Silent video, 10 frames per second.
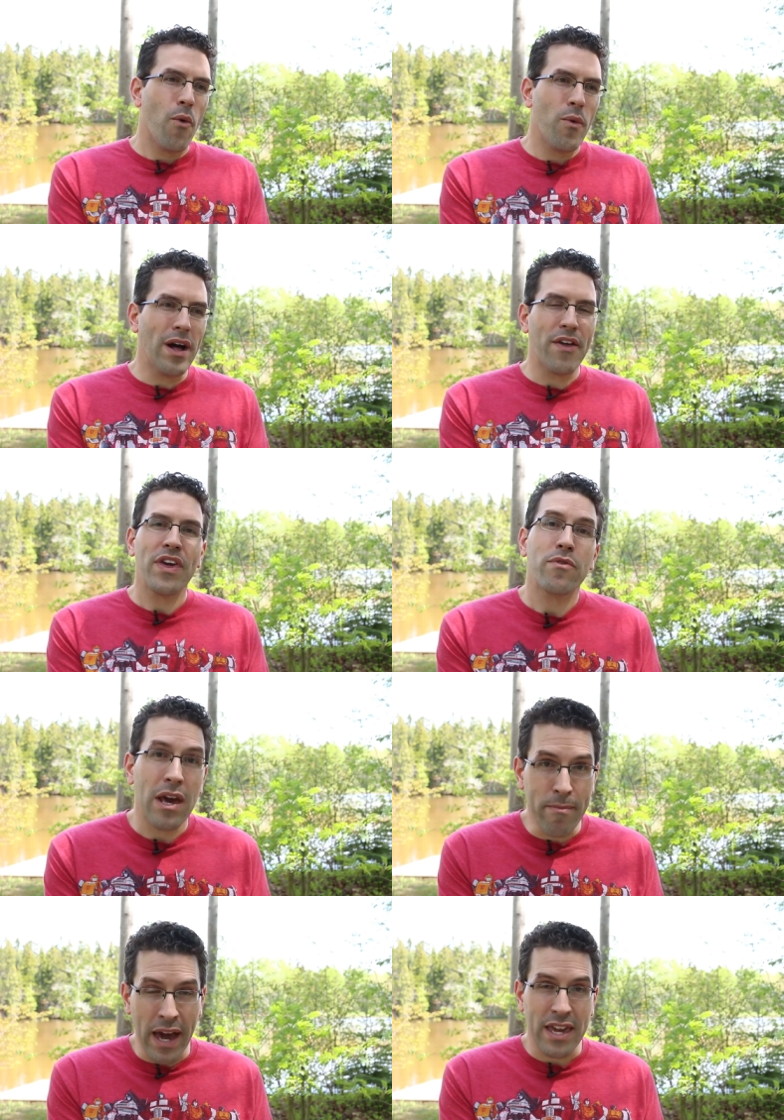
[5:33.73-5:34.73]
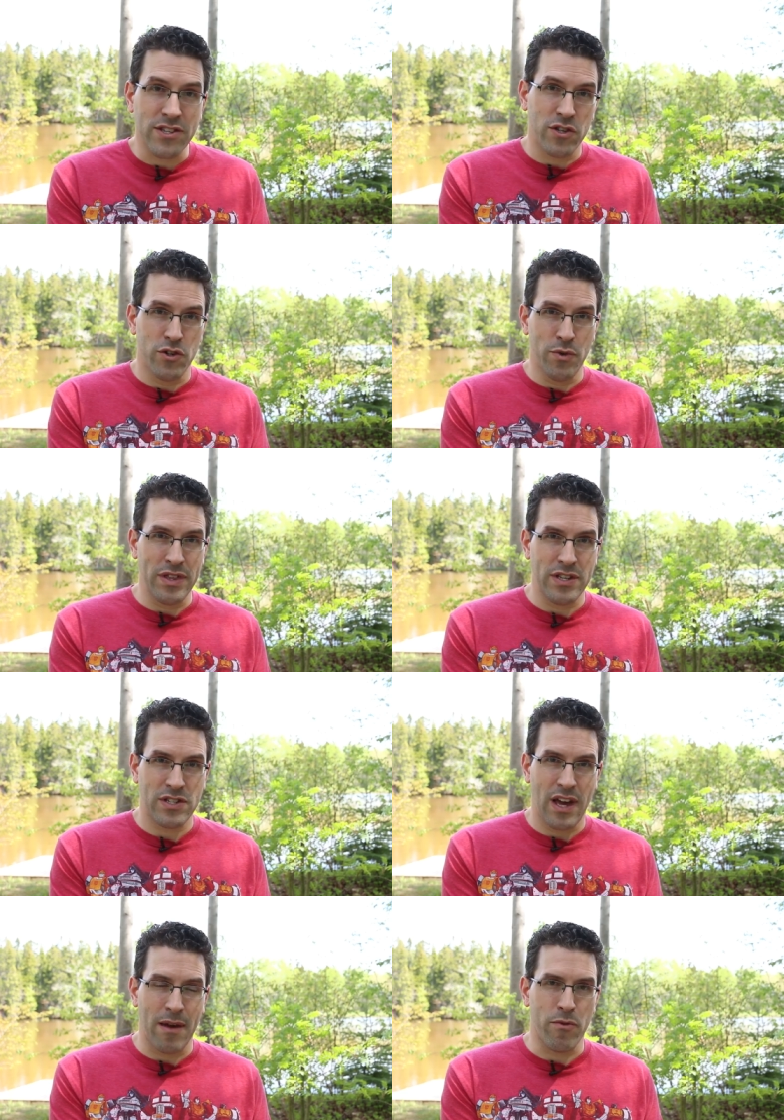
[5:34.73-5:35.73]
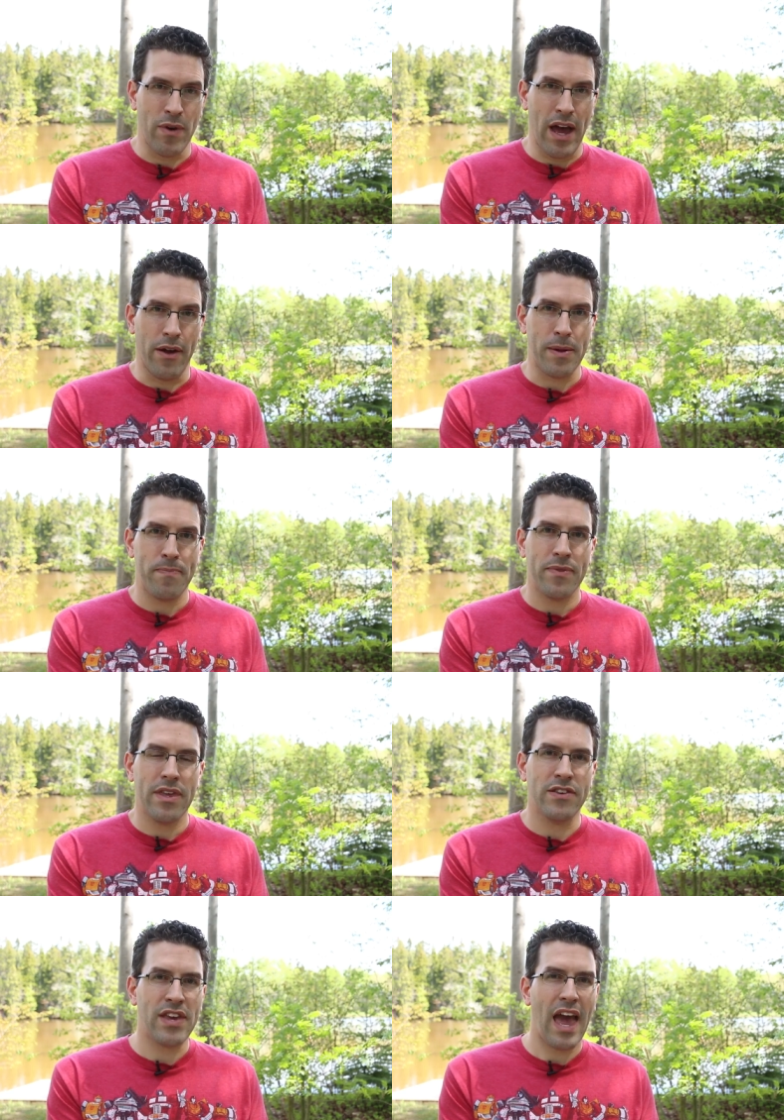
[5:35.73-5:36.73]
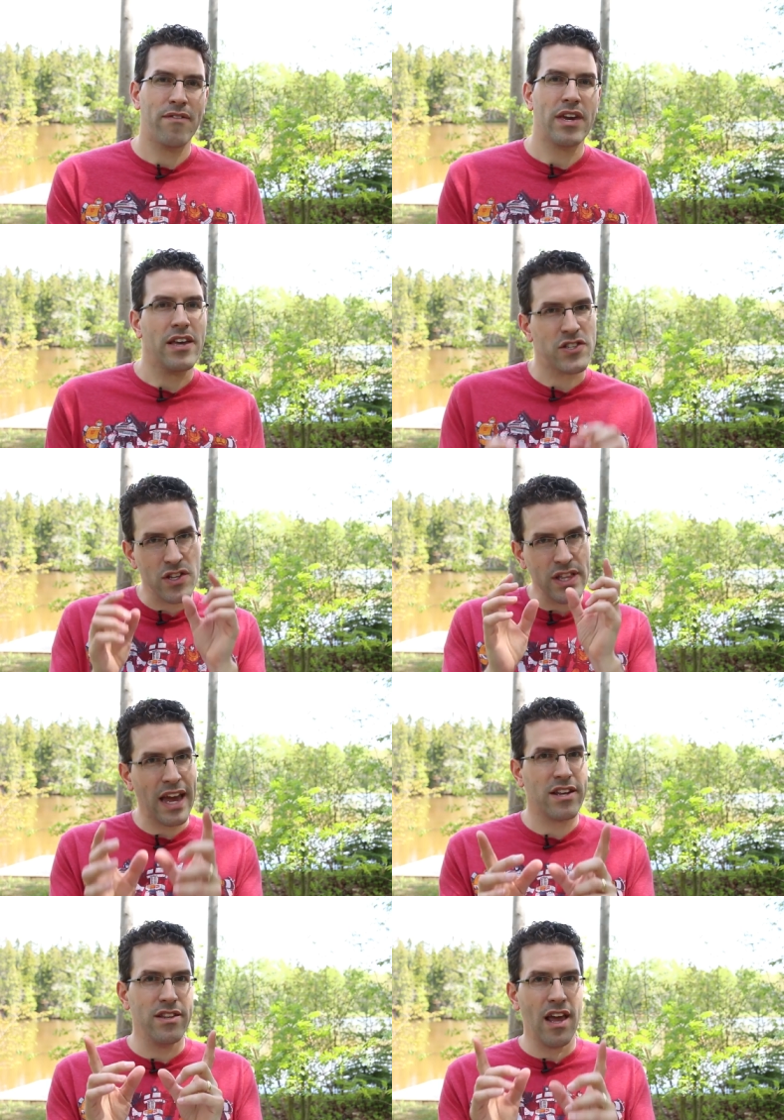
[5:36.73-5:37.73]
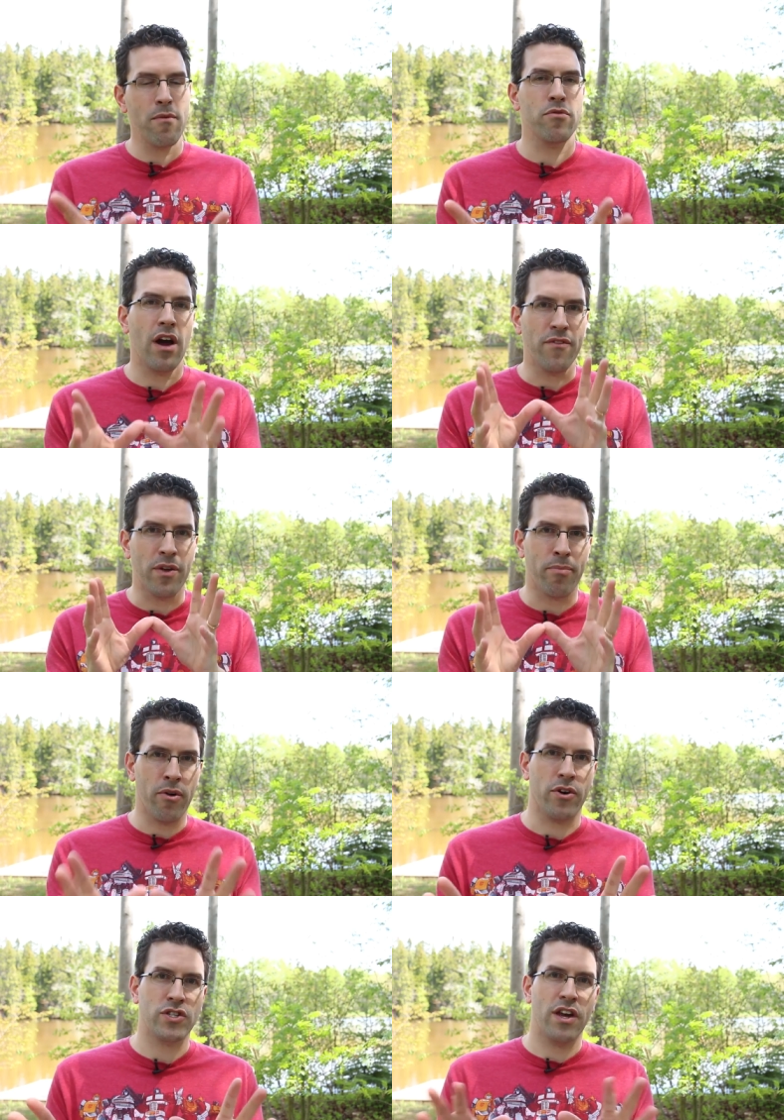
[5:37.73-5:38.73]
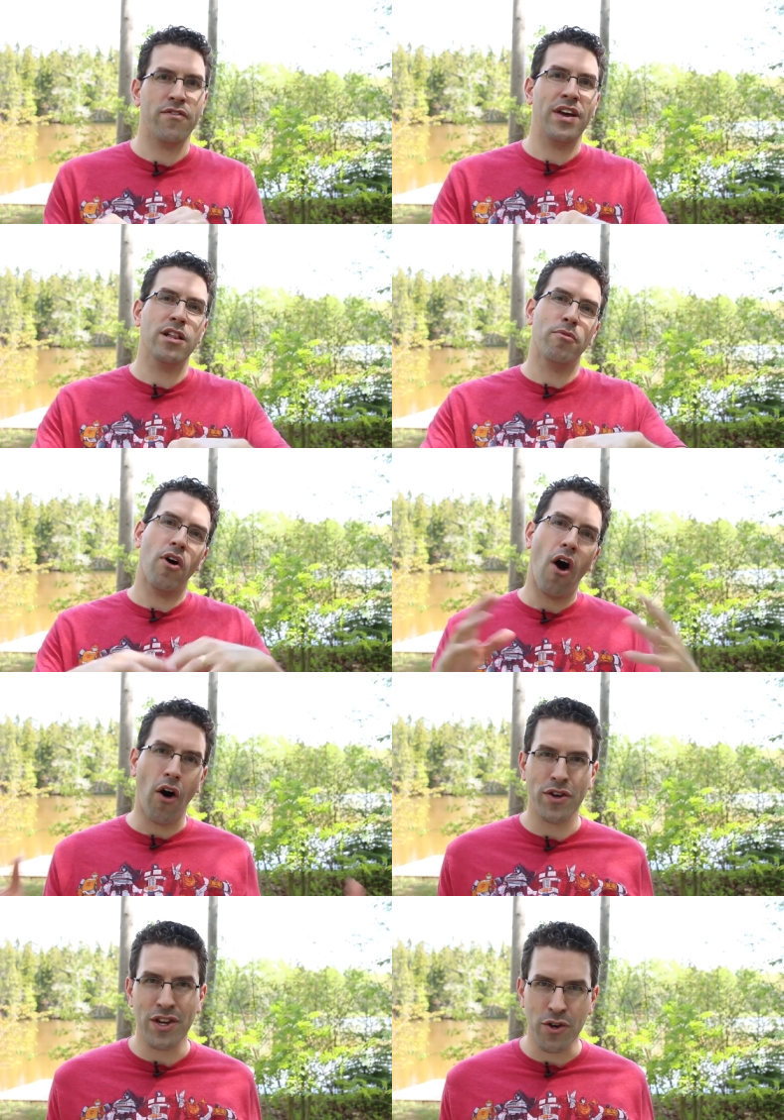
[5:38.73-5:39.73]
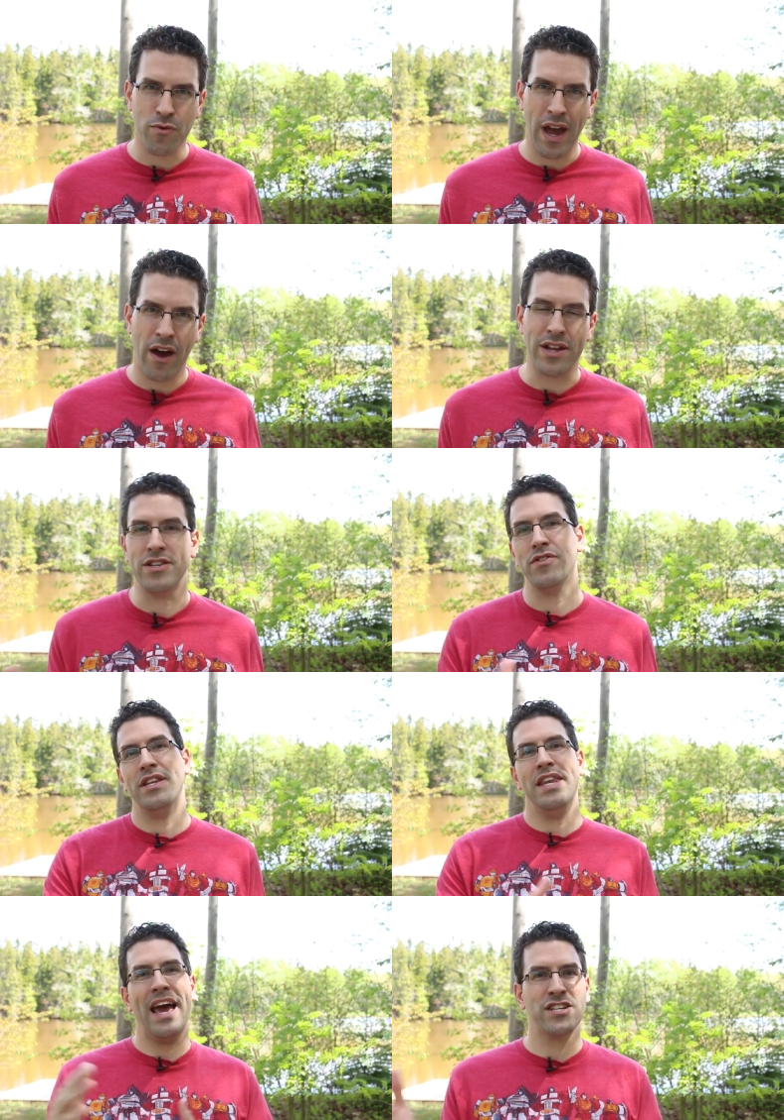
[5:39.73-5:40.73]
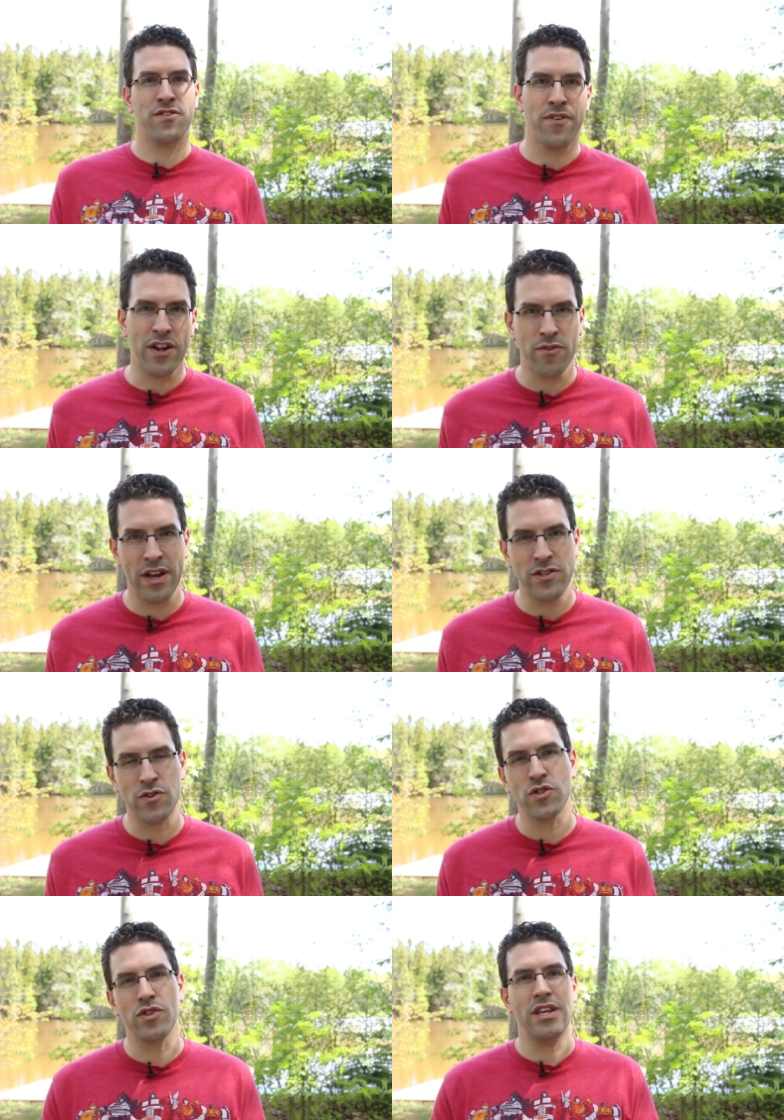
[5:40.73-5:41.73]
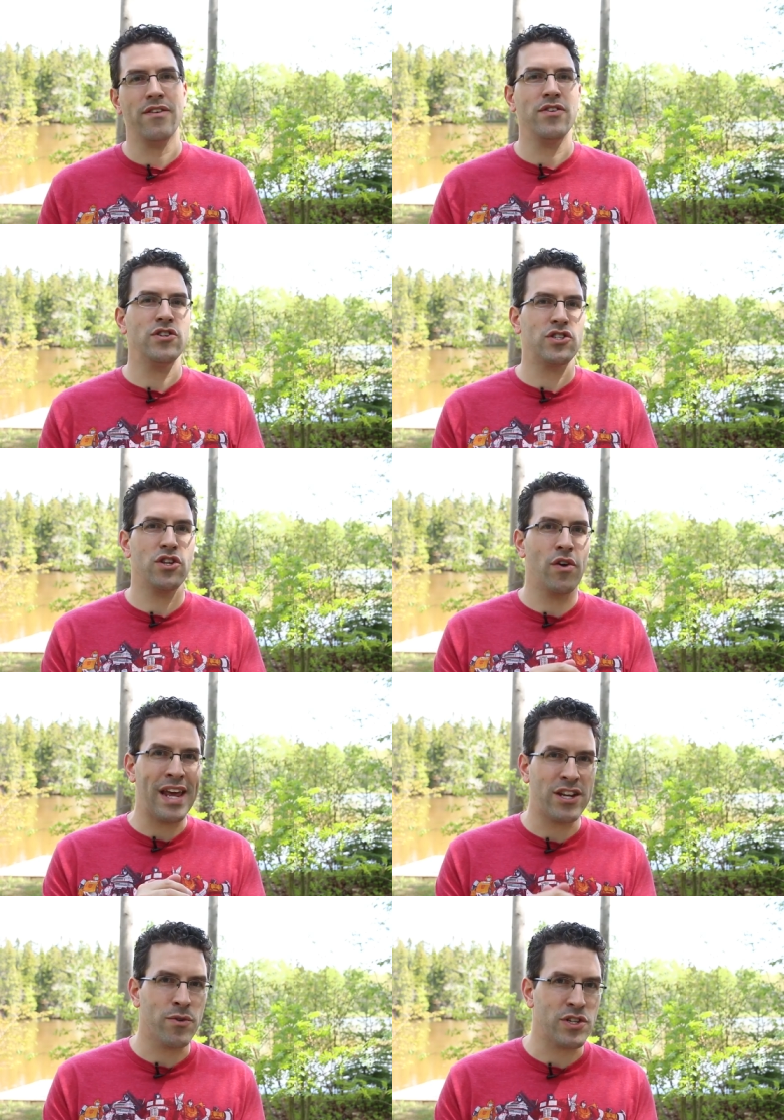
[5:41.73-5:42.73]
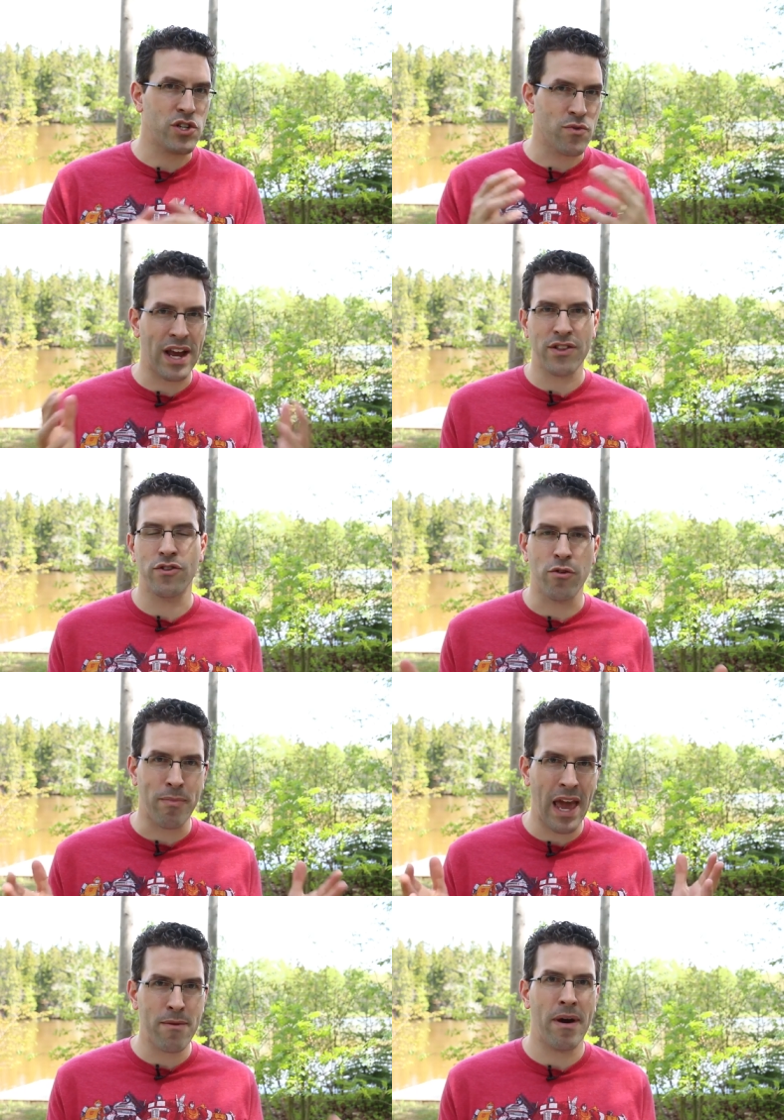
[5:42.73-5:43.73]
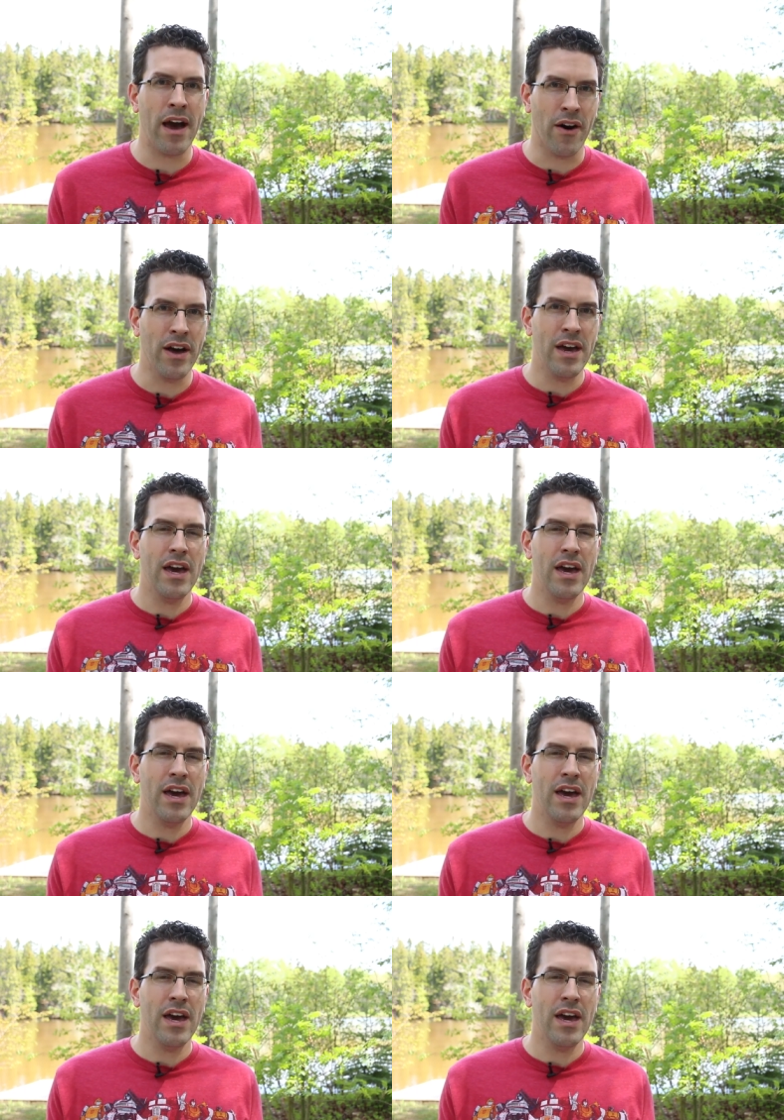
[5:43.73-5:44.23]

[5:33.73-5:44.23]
Well, I think what I might consider doing this time around is having a select number of the perks available all year round until the next fundraiser so that if you just donate to us directly through PayPal,